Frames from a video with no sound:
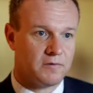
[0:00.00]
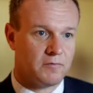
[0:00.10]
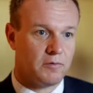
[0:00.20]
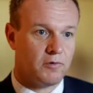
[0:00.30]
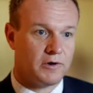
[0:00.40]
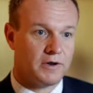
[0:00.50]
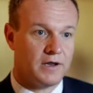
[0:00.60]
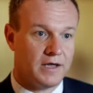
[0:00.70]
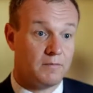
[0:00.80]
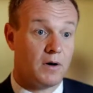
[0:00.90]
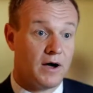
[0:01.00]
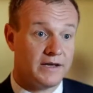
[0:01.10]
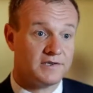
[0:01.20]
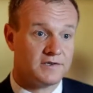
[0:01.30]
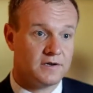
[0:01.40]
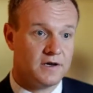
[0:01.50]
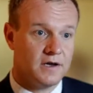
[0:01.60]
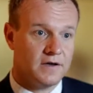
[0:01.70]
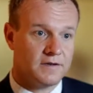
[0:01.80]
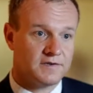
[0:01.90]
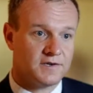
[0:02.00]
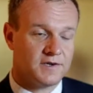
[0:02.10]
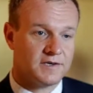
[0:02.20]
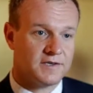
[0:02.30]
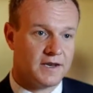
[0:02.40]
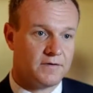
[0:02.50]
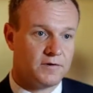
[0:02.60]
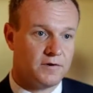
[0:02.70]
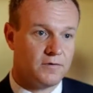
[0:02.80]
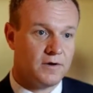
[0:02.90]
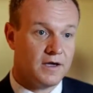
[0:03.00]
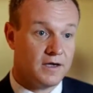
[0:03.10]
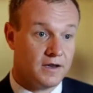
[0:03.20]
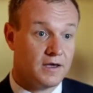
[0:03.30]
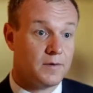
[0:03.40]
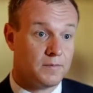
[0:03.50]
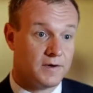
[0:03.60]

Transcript: reported in mice that suggest that if you inhibit